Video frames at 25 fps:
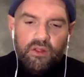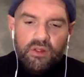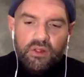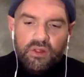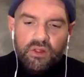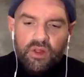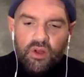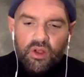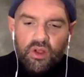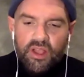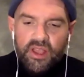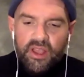
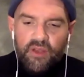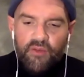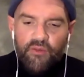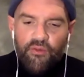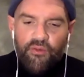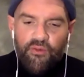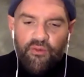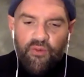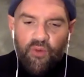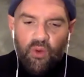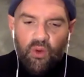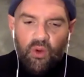looking
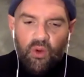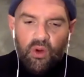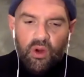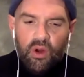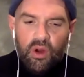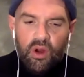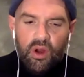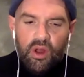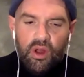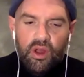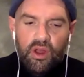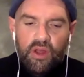
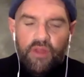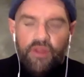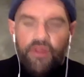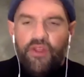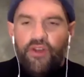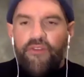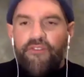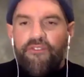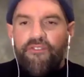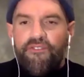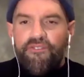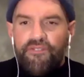for
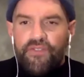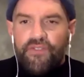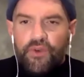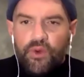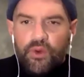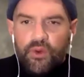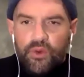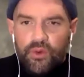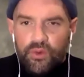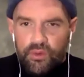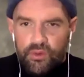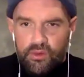the
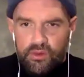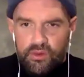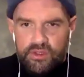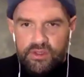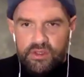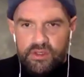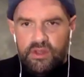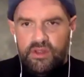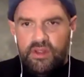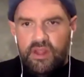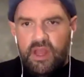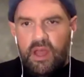foods